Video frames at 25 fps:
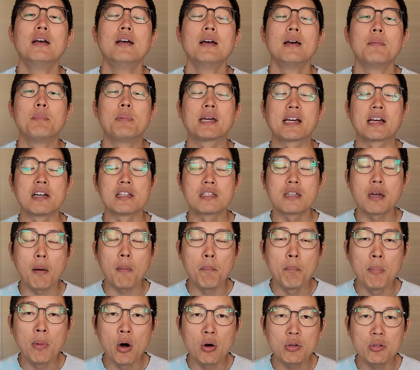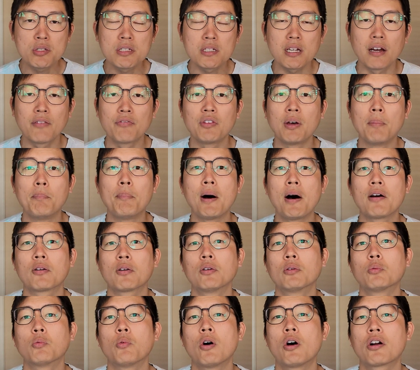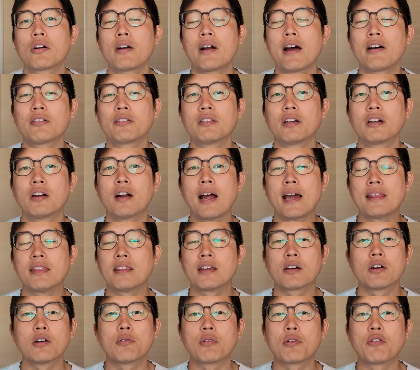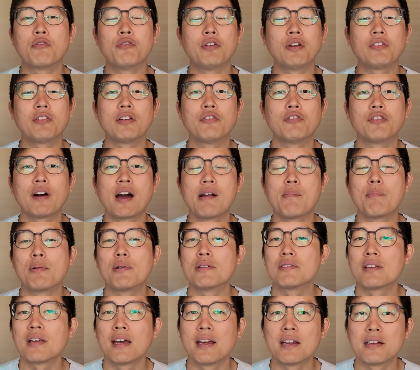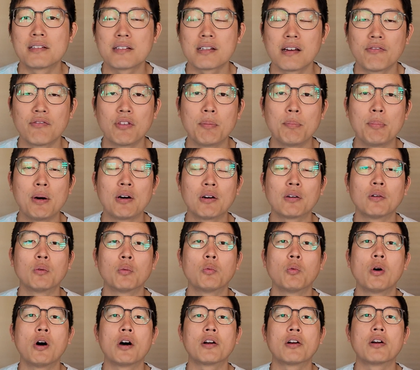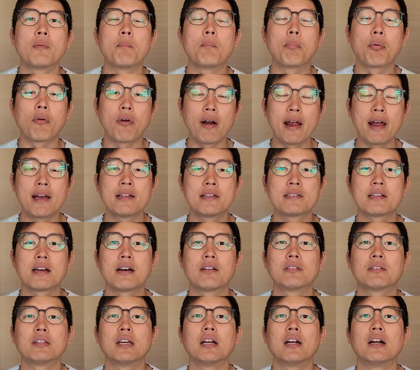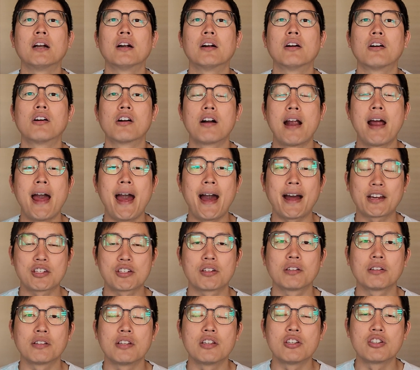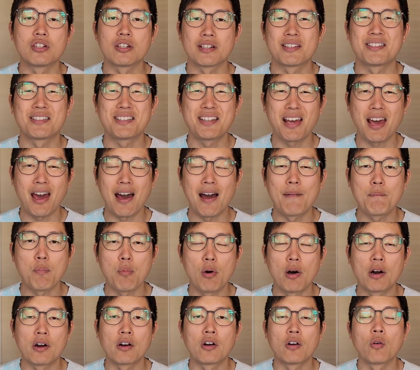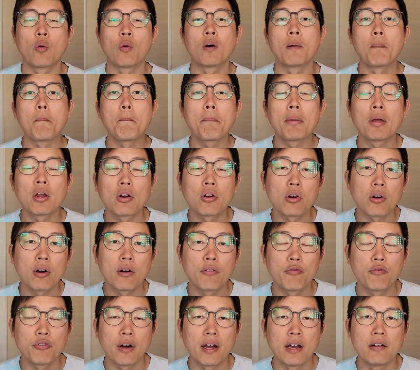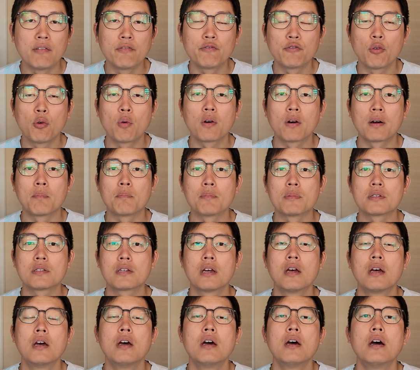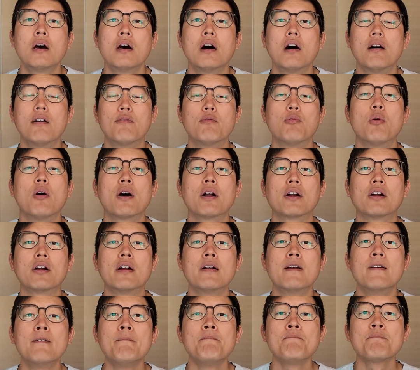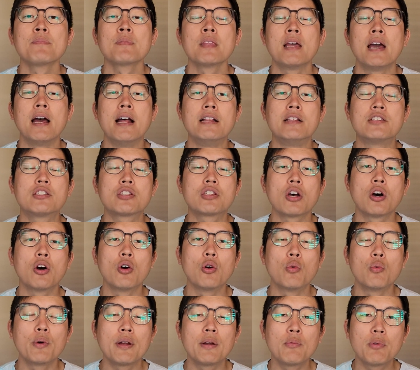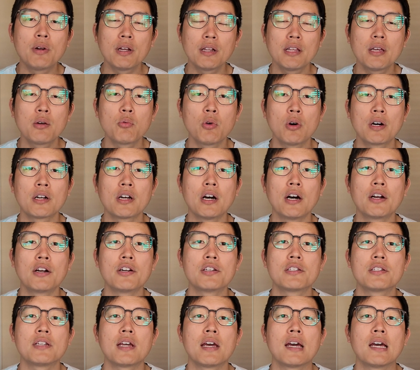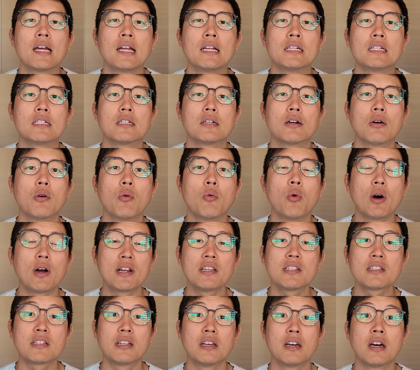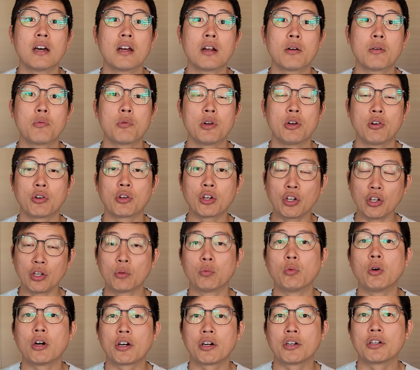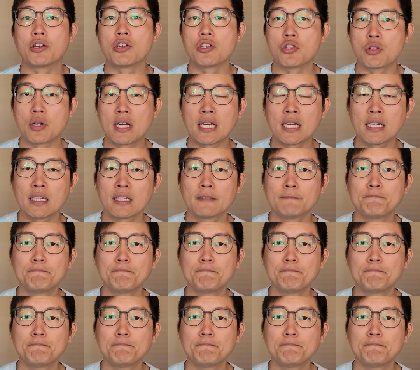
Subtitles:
because most of the bottled water out there, I think over 55% of the bottled water brands out there, are actually just tap water or purified forms of water. And so we really want to understand, what is the real good water to drink?